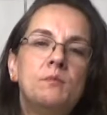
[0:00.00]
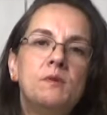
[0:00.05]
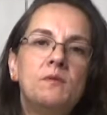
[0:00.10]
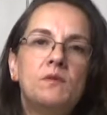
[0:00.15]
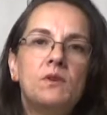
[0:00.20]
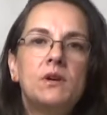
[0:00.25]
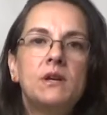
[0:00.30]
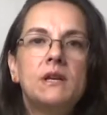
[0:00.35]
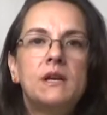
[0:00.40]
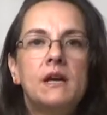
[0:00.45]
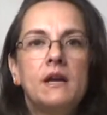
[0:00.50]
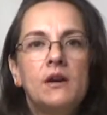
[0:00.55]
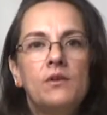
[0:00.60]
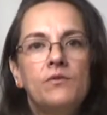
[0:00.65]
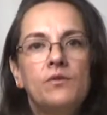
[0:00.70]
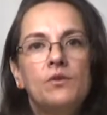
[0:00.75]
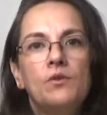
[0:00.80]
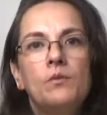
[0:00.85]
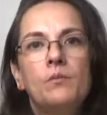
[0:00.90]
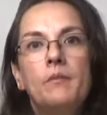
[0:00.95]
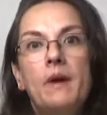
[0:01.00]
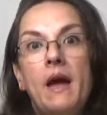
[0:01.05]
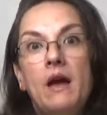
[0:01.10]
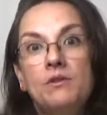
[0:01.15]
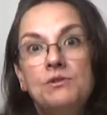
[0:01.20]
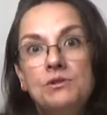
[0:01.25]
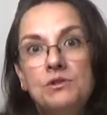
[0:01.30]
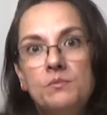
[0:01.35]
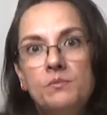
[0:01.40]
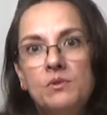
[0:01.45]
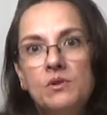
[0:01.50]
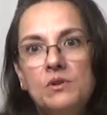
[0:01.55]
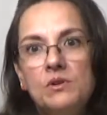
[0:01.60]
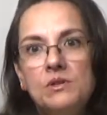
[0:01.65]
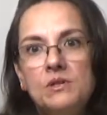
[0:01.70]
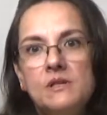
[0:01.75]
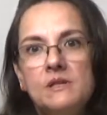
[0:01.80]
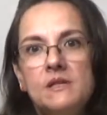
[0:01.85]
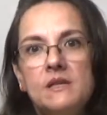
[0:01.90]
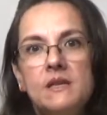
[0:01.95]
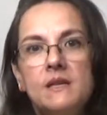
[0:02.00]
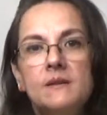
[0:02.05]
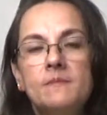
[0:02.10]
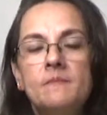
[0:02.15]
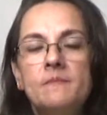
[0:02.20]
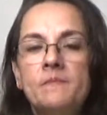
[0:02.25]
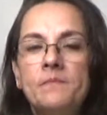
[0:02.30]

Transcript: be very careful about your purchasing.